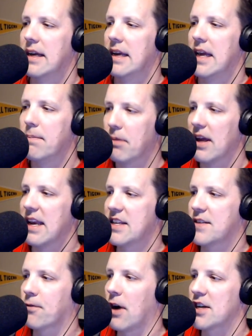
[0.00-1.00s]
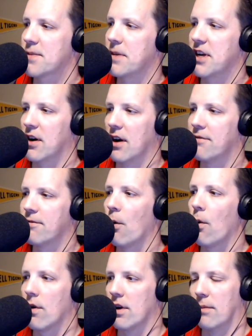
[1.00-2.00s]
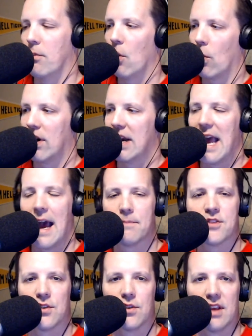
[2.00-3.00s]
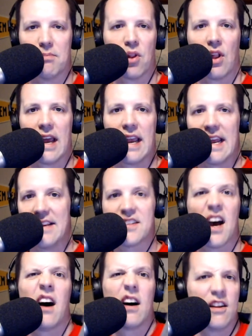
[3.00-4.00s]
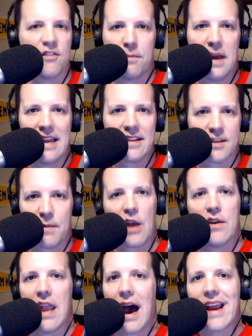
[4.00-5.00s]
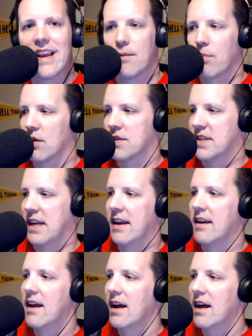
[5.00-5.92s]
he played his freshman year at Fordham, where he absolutely played a ton of minutes, about 90%